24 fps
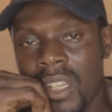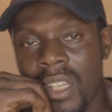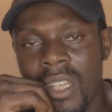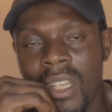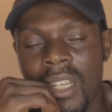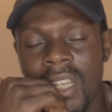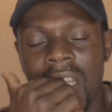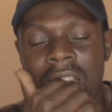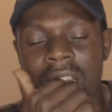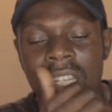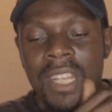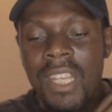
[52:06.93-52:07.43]

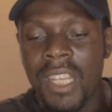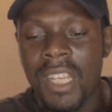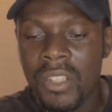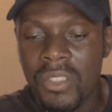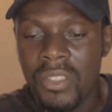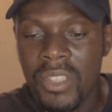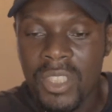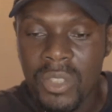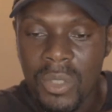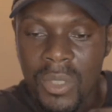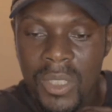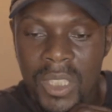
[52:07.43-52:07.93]
can
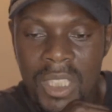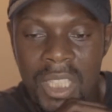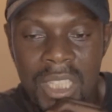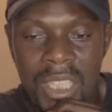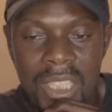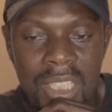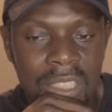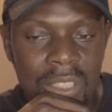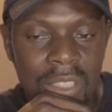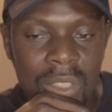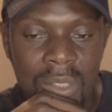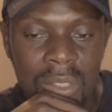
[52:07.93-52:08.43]
increase your
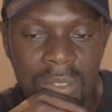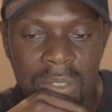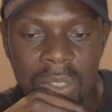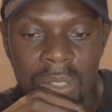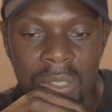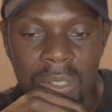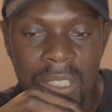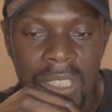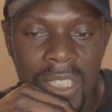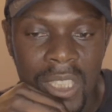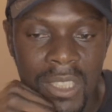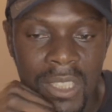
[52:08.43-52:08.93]
chances of
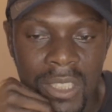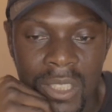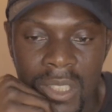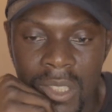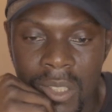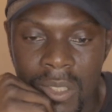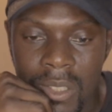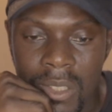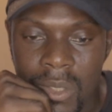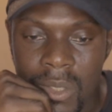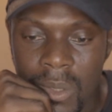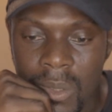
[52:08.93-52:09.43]
success.
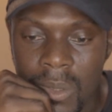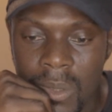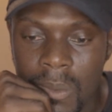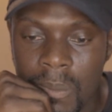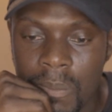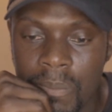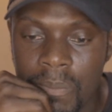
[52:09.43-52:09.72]
So